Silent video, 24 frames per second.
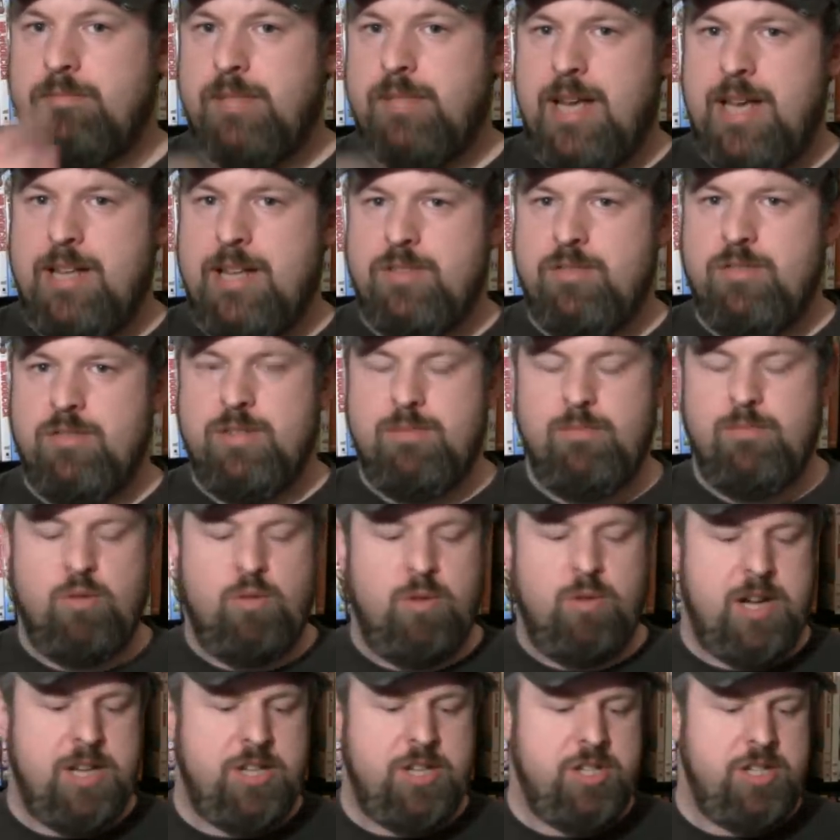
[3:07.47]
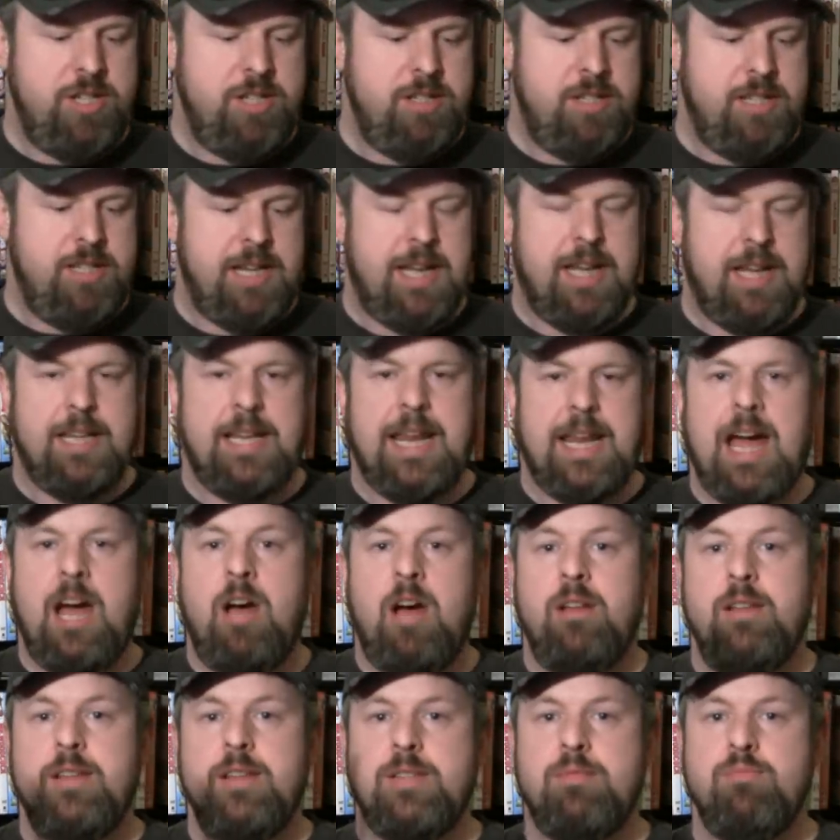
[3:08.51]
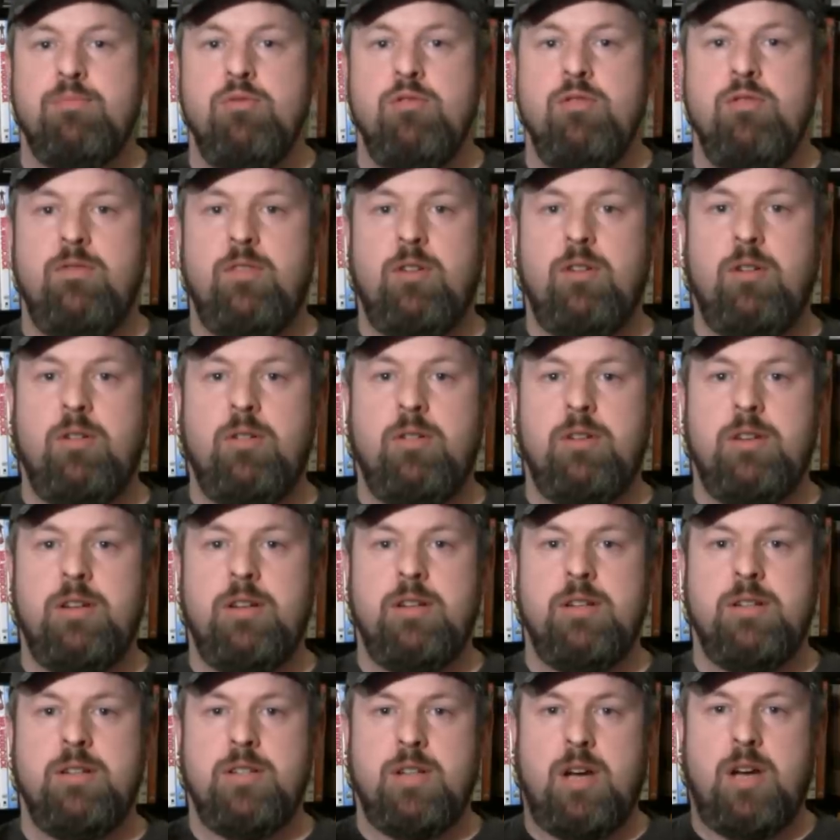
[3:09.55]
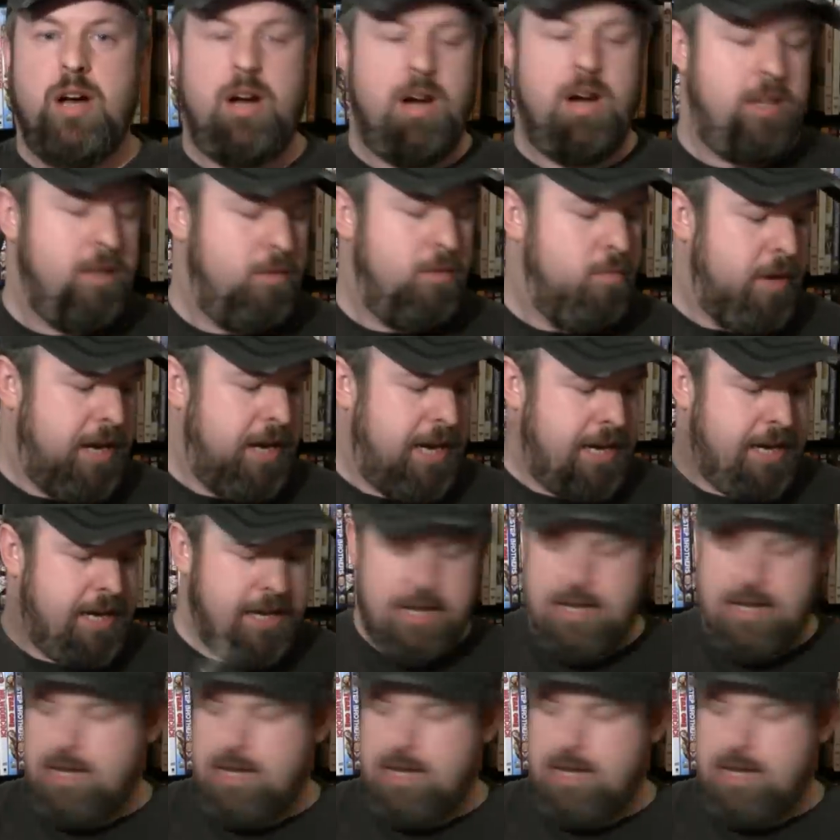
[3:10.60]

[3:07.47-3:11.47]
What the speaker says: answer some questions, and now let's move on to Halloween.